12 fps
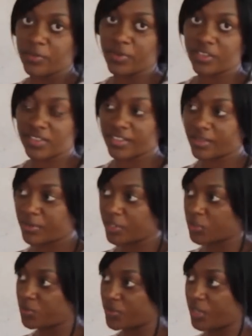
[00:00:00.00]
Because like the
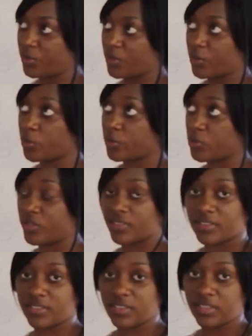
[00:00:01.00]
mushrooms, they only grow between
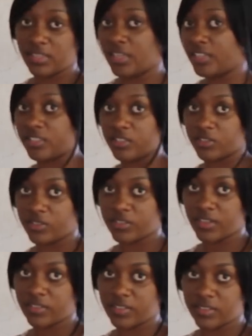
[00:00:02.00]
16 and 18 degrees
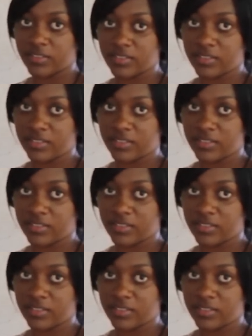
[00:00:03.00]
Celsius.